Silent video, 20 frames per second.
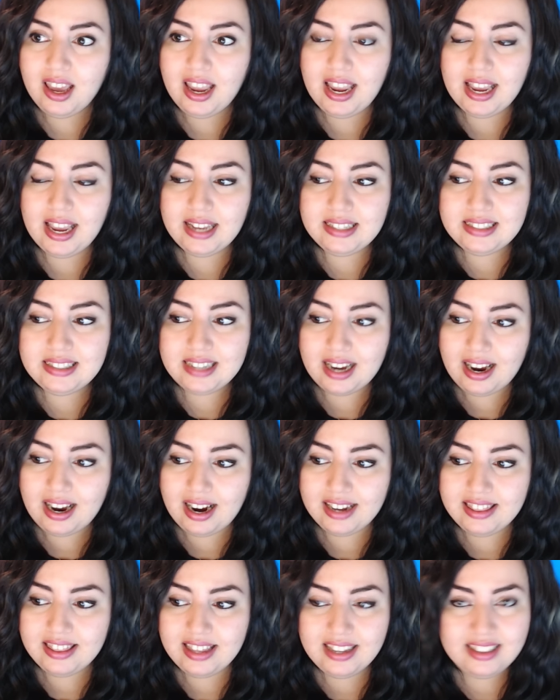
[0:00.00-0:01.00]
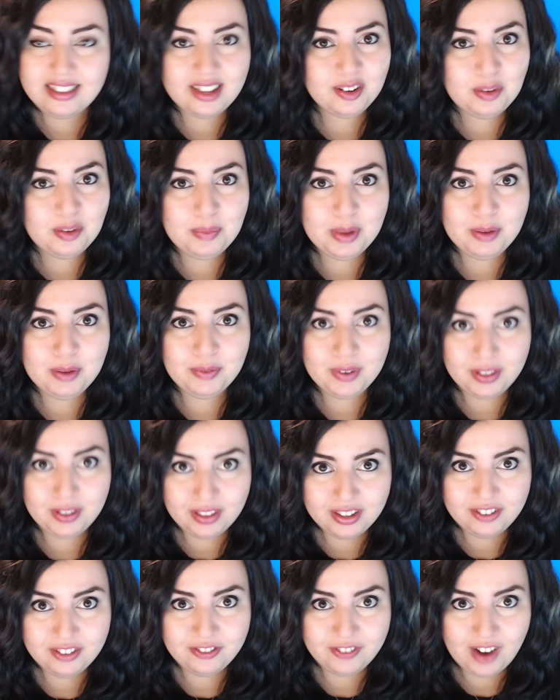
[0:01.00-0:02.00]
And I think that'll be
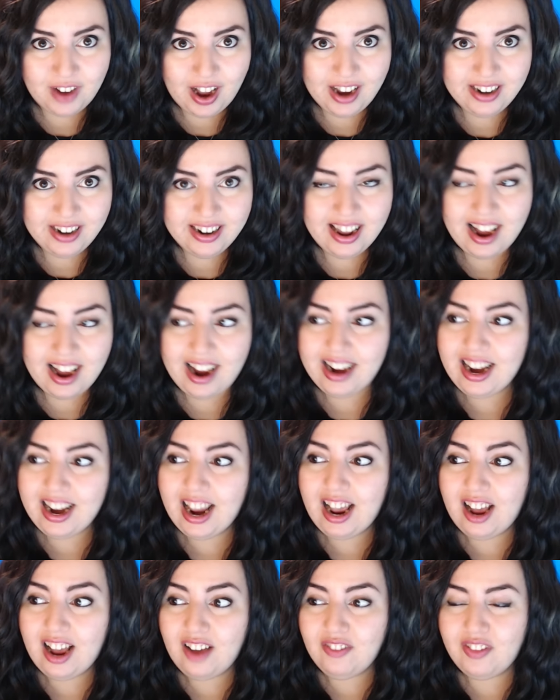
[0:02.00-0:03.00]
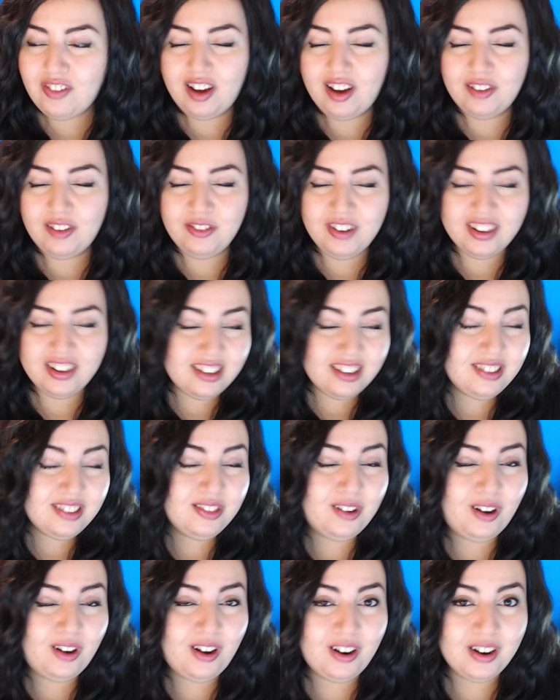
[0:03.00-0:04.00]
really fun. I have a really
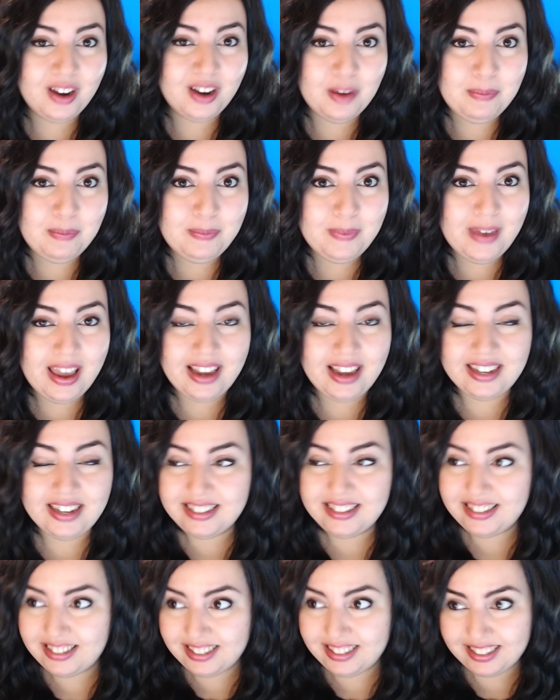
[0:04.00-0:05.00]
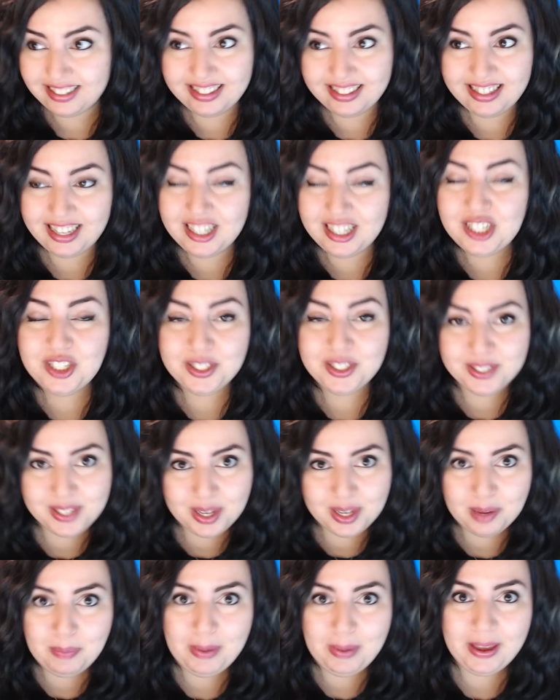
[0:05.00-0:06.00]
long and
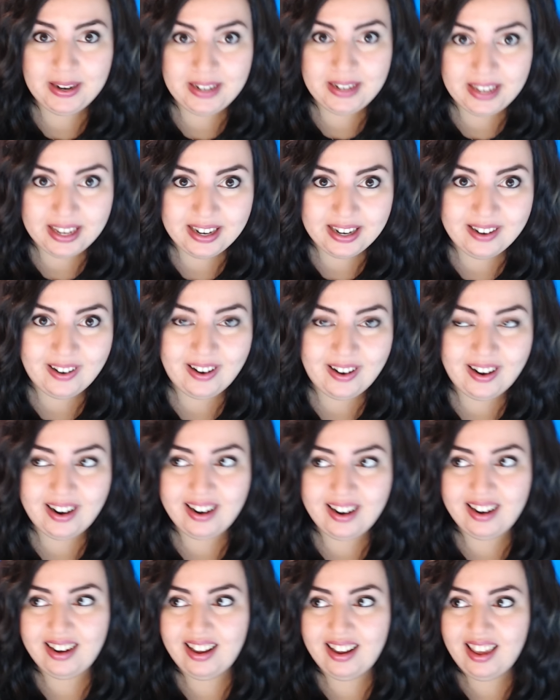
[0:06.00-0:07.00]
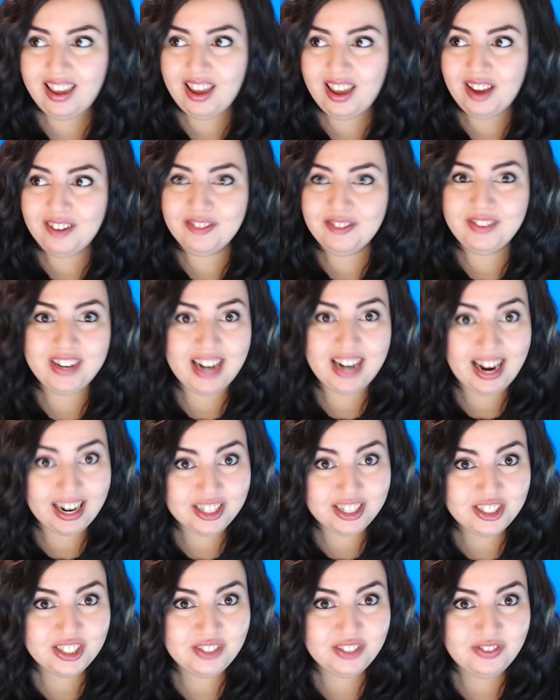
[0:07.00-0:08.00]
interesting opinion on
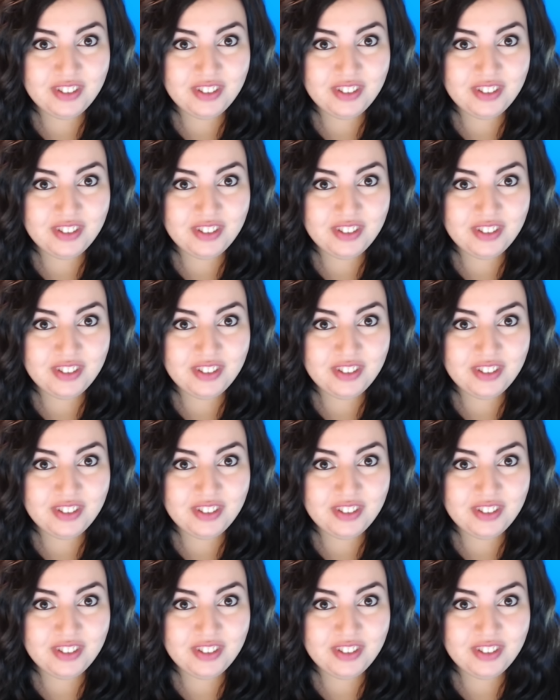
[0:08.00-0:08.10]
reaction